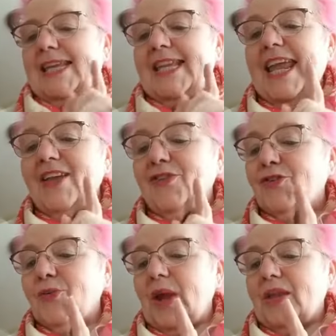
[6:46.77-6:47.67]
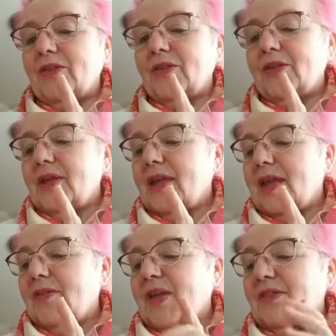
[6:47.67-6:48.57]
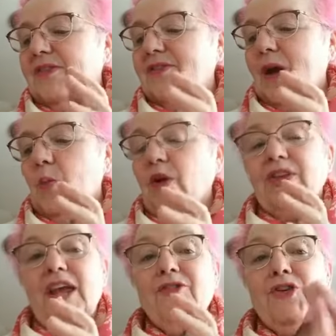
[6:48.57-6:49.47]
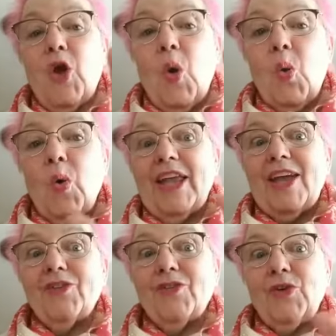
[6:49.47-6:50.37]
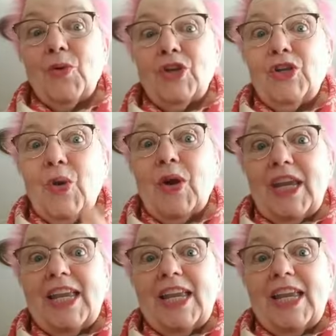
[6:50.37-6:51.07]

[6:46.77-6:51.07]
Take a strength that some will never know. Yes, you can do it.